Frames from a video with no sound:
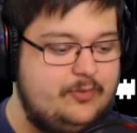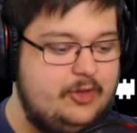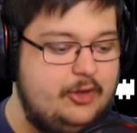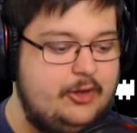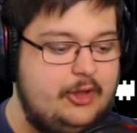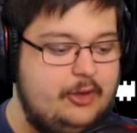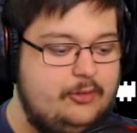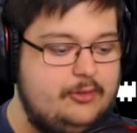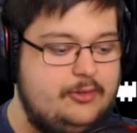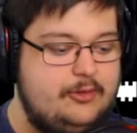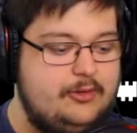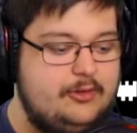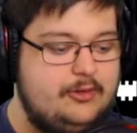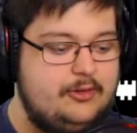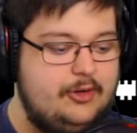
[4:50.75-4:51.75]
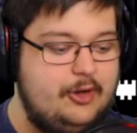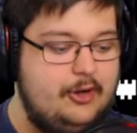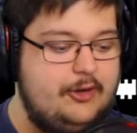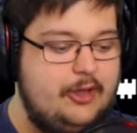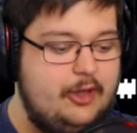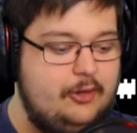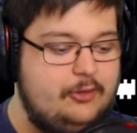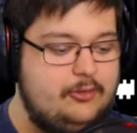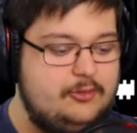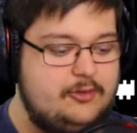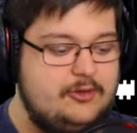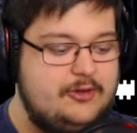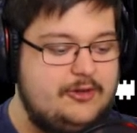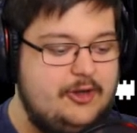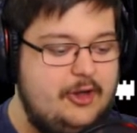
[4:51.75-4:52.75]
No, no. No, no.
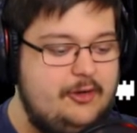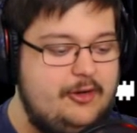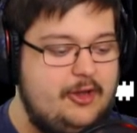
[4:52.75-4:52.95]
No,